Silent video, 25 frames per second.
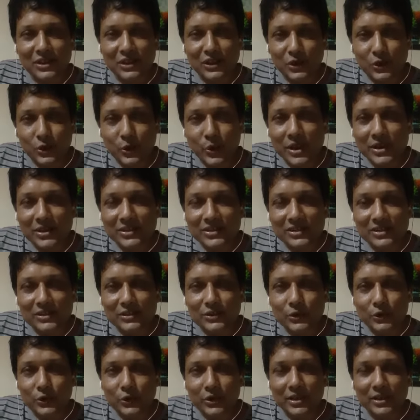US is
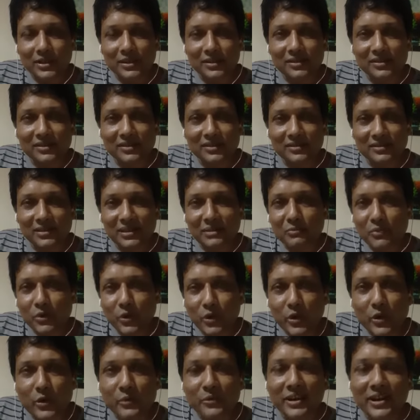doing, the
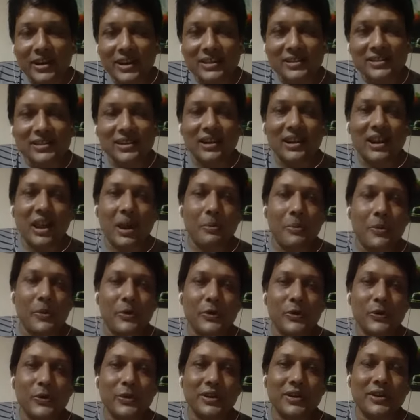Brookhaven National
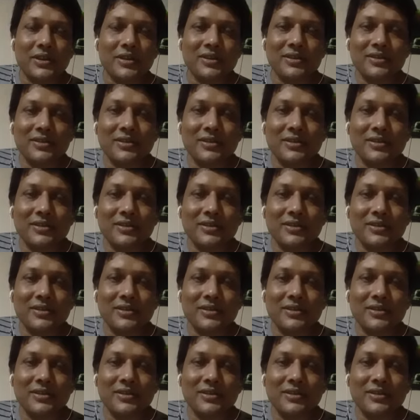Laboratory,